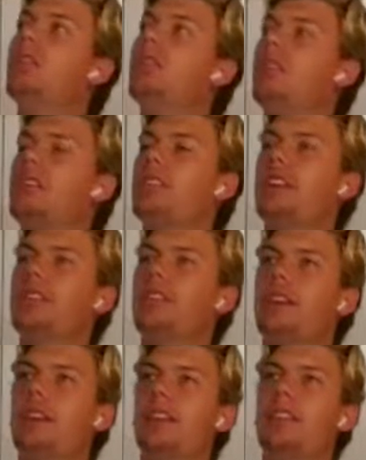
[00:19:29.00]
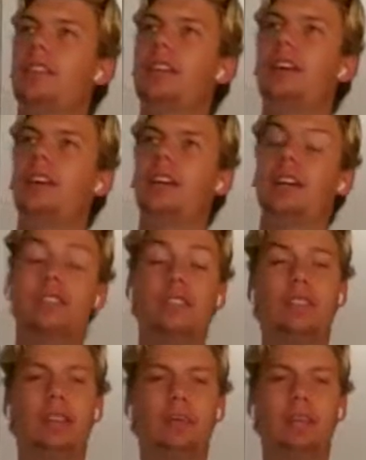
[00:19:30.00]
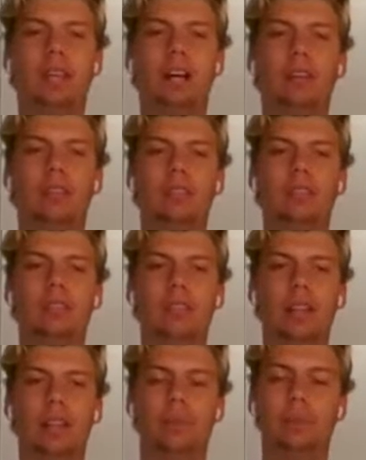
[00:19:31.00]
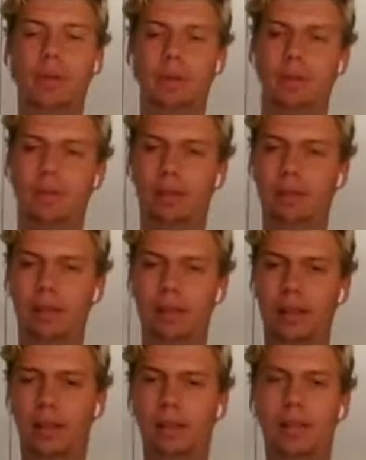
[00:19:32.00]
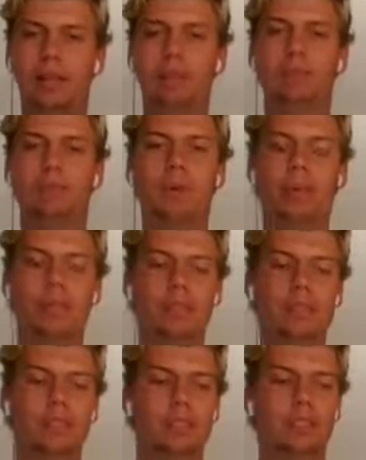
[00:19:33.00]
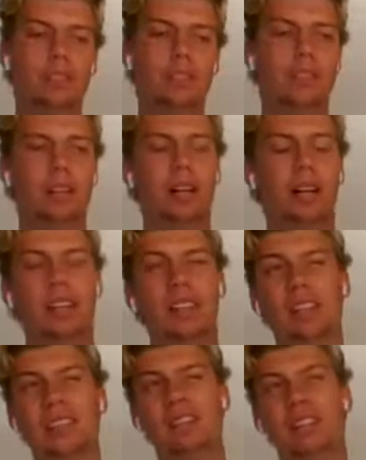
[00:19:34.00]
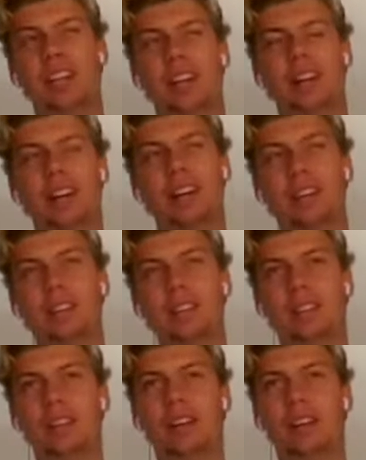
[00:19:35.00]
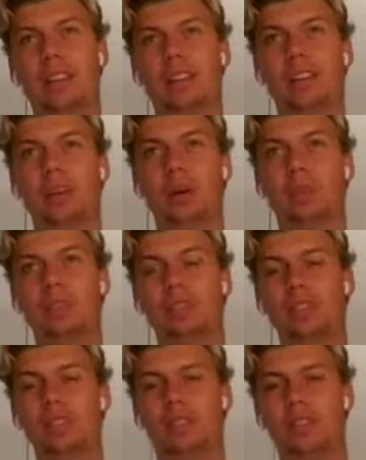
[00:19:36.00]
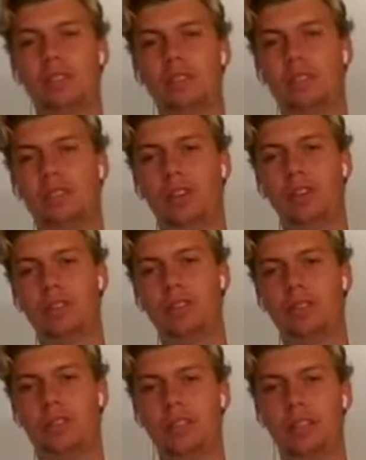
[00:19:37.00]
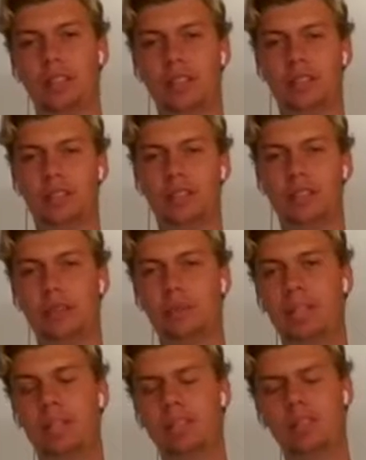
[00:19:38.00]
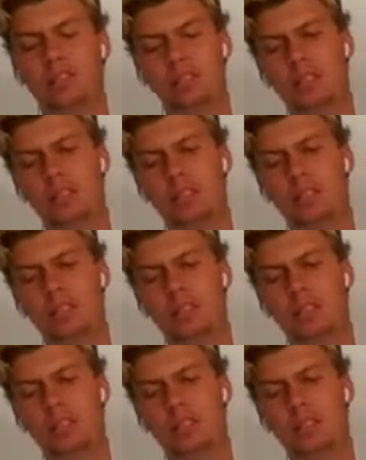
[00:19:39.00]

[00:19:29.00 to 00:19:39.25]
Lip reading: Instagram account, like the page grew a little bit, but I've got almost 200 followers on the Instagram account